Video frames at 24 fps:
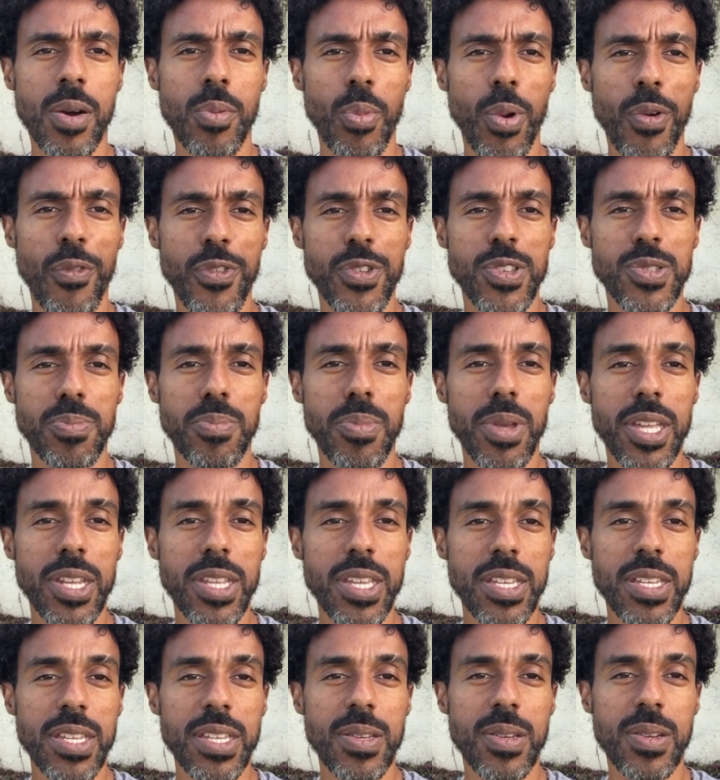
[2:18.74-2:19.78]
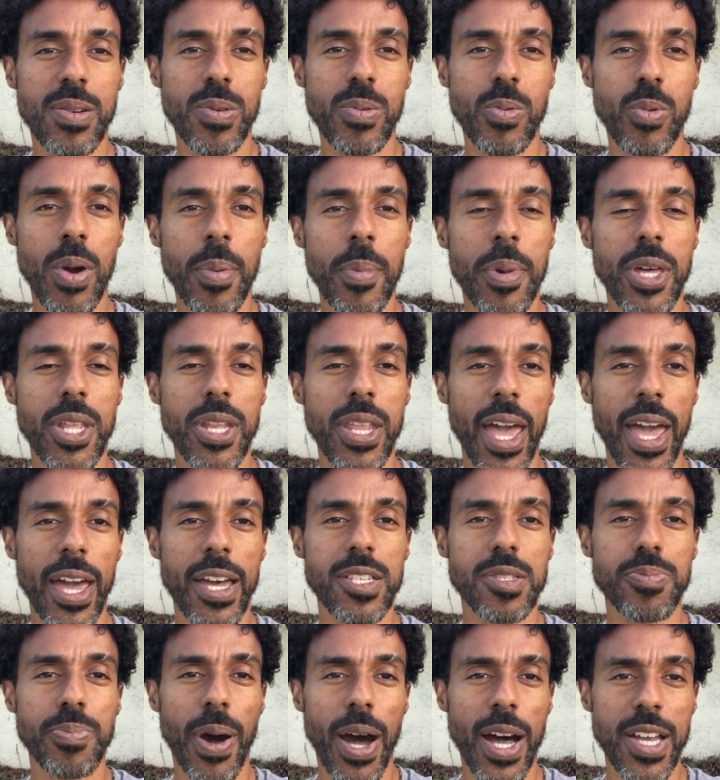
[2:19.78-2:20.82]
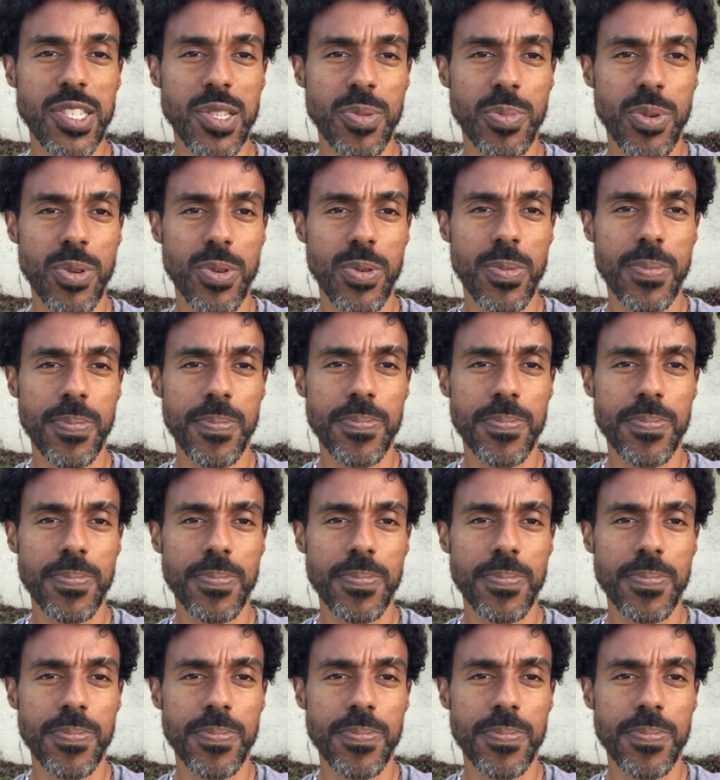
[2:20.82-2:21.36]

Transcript: with as many women as possible.